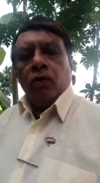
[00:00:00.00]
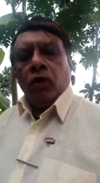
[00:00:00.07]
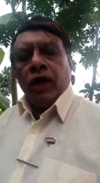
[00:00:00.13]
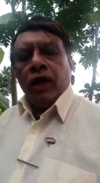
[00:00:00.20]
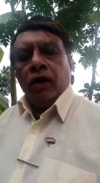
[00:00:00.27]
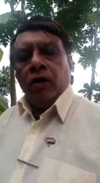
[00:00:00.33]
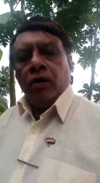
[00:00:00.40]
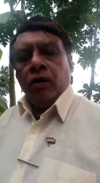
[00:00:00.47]

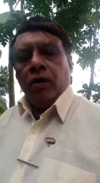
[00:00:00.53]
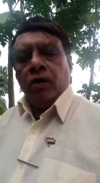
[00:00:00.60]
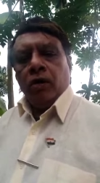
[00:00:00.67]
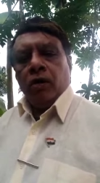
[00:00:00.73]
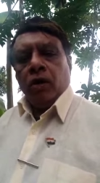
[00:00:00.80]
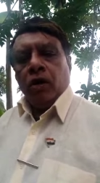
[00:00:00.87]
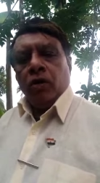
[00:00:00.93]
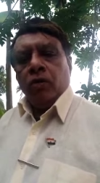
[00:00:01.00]
while
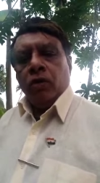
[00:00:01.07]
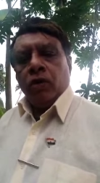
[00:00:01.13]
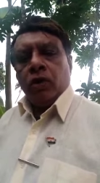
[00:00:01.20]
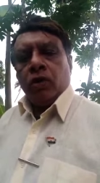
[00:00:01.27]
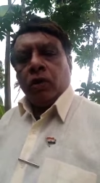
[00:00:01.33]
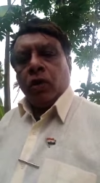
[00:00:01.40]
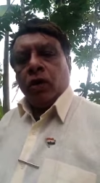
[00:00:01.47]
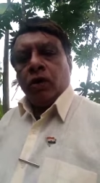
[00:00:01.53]

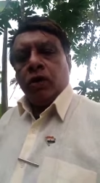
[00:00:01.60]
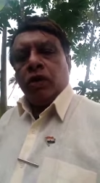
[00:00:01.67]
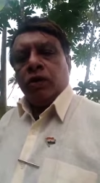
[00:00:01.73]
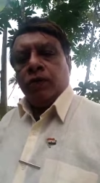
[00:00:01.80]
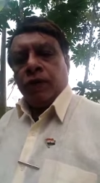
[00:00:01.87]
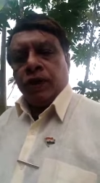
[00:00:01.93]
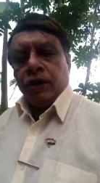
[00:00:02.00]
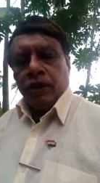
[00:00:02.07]
almost all
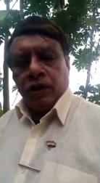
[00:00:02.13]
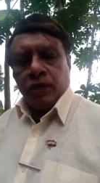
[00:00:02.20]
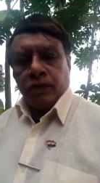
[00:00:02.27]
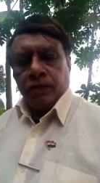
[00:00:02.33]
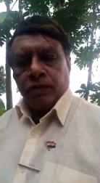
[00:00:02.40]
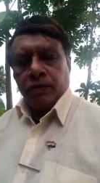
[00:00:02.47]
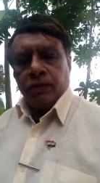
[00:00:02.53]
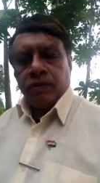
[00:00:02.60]
species
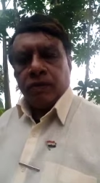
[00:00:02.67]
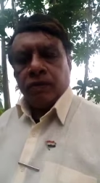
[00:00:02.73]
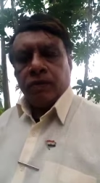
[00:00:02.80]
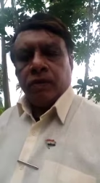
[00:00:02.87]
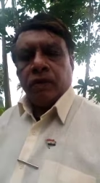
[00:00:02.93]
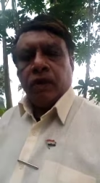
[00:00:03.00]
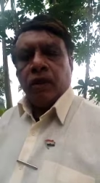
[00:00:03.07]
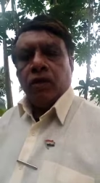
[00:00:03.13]

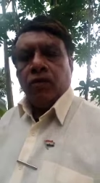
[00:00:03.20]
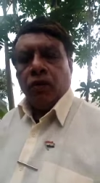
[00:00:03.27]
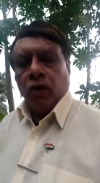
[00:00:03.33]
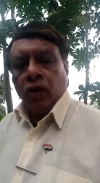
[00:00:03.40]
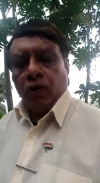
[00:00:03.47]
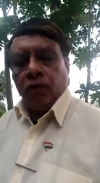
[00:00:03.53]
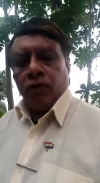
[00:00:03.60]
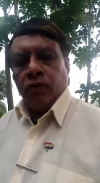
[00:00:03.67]

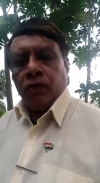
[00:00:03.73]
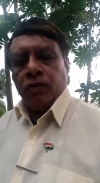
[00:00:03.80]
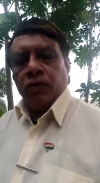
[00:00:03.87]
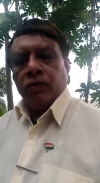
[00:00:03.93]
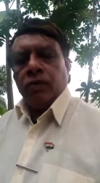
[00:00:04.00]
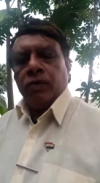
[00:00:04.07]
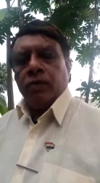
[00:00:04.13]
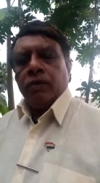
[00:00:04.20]
evolved
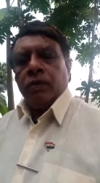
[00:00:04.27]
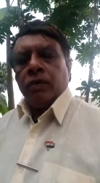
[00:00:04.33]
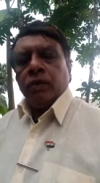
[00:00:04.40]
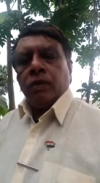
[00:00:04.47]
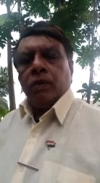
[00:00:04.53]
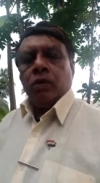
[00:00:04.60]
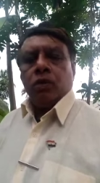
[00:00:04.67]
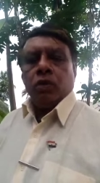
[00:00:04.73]

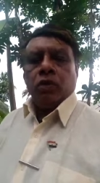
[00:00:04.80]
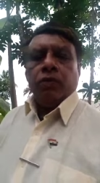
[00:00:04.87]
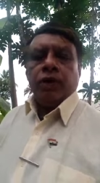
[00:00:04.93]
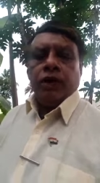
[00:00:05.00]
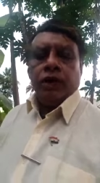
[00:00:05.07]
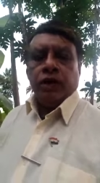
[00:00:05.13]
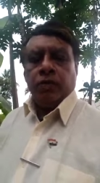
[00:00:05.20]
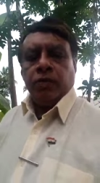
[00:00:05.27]
through the
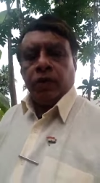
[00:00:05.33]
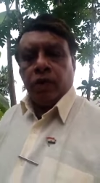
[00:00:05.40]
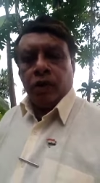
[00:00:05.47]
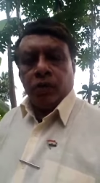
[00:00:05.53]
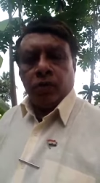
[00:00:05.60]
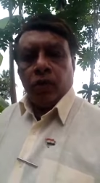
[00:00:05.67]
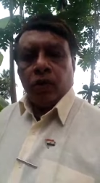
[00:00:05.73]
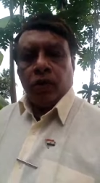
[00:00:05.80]
basic
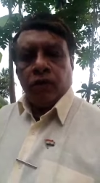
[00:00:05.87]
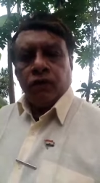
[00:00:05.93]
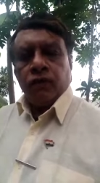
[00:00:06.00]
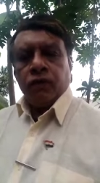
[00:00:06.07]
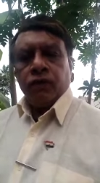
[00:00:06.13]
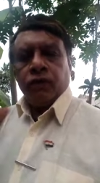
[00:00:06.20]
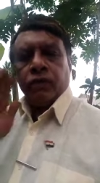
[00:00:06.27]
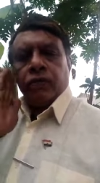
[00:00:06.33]
principle of
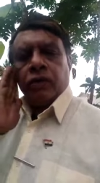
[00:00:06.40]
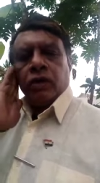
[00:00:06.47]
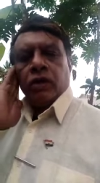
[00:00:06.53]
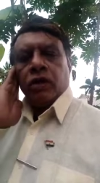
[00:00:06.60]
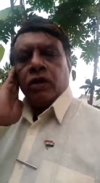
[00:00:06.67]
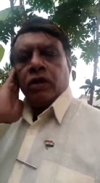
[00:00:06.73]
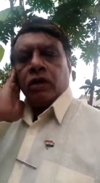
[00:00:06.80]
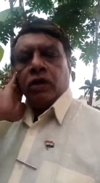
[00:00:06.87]

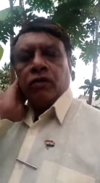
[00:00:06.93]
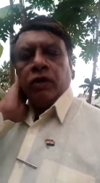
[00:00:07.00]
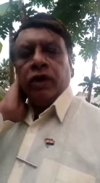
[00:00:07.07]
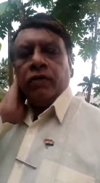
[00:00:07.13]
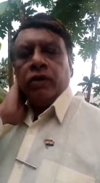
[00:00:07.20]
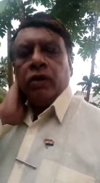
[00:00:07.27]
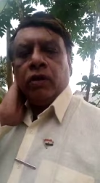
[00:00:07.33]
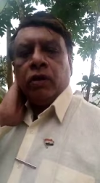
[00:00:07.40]

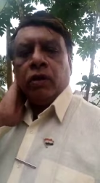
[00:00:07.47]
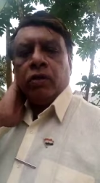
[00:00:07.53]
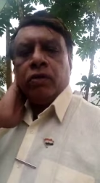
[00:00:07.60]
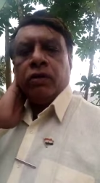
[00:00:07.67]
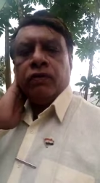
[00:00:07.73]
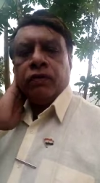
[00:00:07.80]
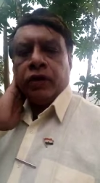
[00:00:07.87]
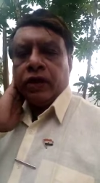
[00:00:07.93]
survival of
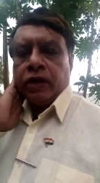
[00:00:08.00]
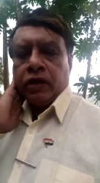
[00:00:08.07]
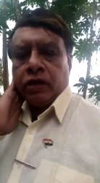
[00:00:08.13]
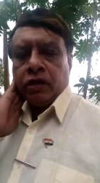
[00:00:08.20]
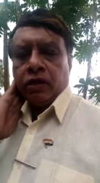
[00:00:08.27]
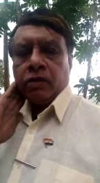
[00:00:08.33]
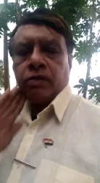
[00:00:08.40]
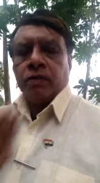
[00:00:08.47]
the
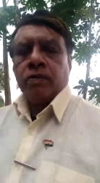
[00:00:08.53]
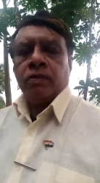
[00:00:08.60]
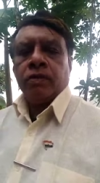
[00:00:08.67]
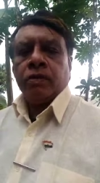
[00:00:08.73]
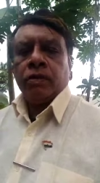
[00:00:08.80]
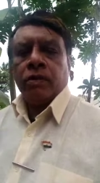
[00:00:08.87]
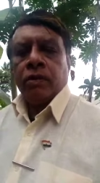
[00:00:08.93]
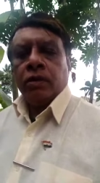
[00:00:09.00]
fittest,
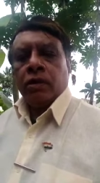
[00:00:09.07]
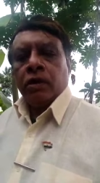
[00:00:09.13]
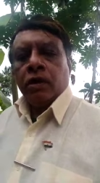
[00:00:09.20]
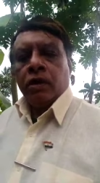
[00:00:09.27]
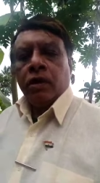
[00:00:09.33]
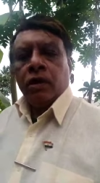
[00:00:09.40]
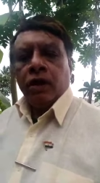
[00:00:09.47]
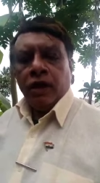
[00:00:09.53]

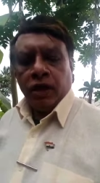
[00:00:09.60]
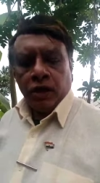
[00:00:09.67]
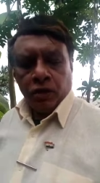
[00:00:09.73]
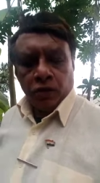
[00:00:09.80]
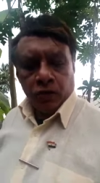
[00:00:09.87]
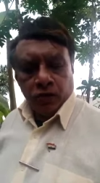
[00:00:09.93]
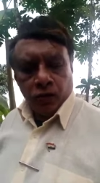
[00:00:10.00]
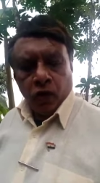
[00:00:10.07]
they had
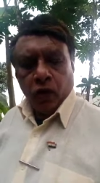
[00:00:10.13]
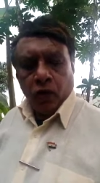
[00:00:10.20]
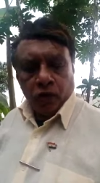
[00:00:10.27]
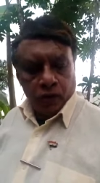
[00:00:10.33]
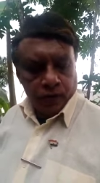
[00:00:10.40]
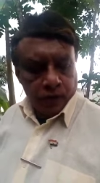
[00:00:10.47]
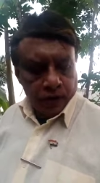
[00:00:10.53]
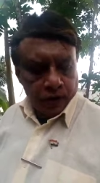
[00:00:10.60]
to
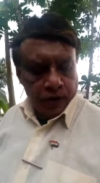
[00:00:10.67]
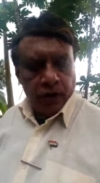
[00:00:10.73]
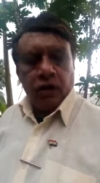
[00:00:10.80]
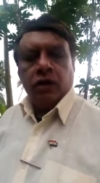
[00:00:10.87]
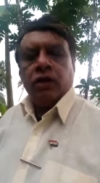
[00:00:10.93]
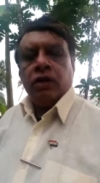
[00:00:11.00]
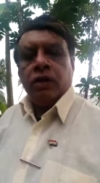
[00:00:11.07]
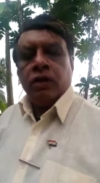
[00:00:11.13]
evolve
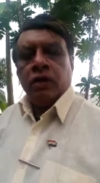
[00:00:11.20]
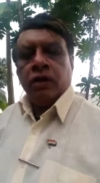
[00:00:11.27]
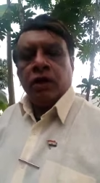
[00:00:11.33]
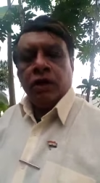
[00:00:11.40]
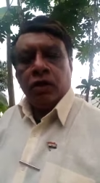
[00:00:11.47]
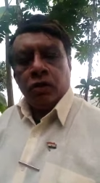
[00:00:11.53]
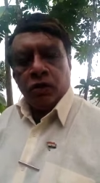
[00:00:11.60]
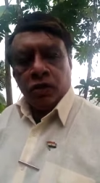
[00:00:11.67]
because
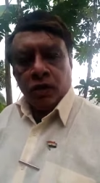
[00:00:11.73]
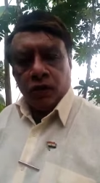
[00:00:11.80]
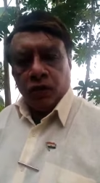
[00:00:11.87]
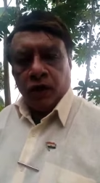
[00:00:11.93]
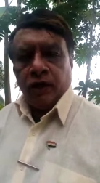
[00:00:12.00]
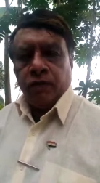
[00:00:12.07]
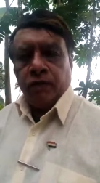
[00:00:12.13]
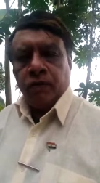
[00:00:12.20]
they had to
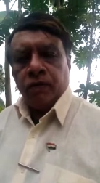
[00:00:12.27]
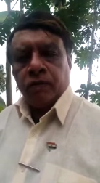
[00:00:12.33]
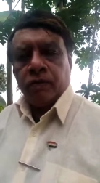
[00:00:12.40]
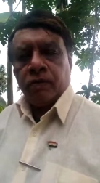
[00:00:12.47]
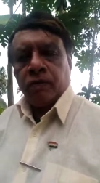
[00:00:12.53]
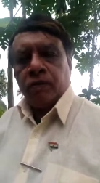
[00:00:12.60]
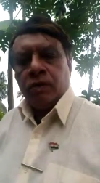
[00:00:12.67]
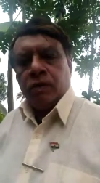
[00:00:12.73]
survive.
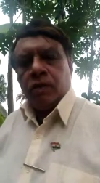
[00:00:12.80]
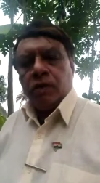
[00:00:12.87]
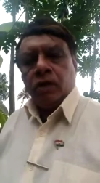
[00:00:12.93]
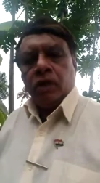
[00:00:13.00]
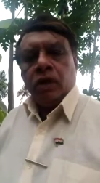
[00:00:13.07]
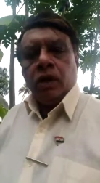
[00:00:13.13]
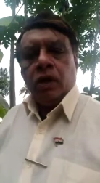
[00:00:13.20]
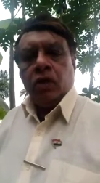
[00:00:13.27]

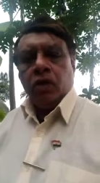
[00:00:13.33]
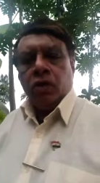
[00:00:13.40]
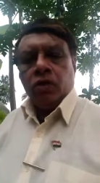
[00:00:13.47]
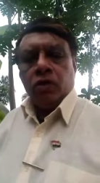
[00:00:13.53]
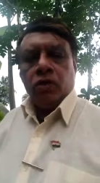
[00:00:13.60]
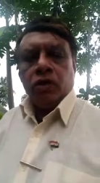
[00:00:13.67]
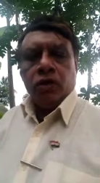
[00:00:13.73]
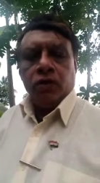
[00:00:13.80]
In order
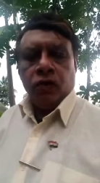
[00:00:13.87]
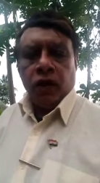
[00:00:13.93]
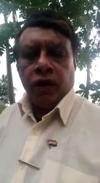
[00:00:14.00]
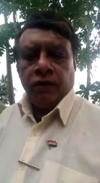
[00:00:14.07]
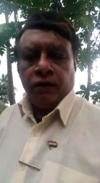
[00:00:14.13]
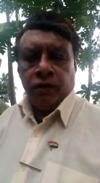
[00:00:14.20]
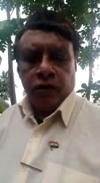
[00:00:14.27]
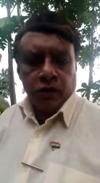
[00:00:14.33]
to
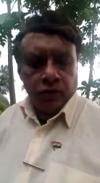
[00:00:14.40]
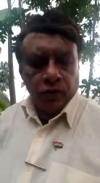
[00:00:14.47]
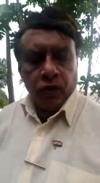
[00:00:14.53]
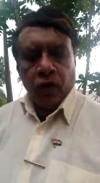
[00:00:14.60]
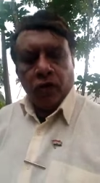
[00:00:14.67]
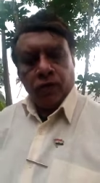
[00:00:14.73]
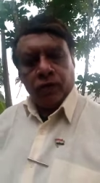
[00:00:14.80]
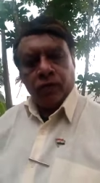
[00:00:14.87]
survive, they
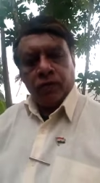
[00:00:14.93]
evolved.